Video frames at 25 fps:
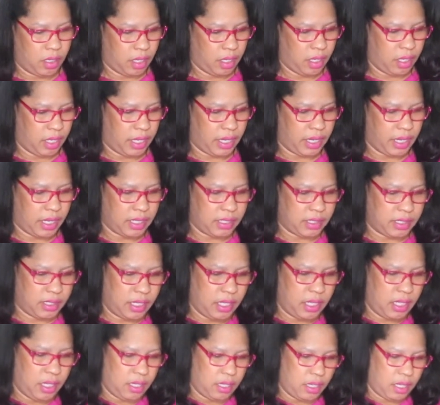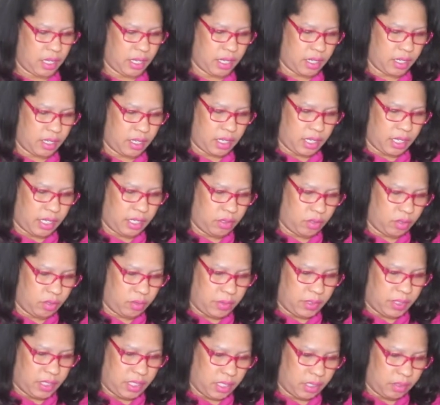Like I said, I want
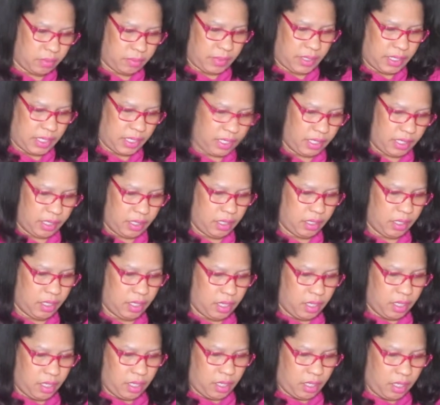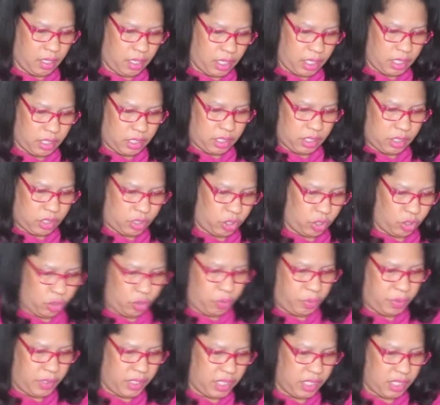to cut mine into 2
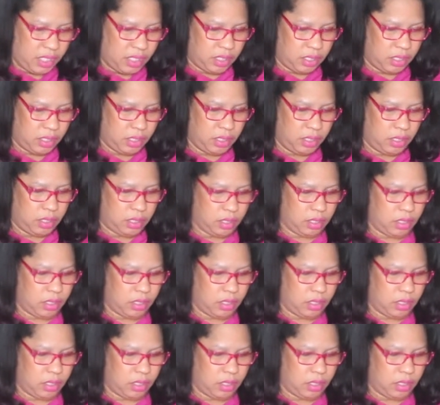pieces.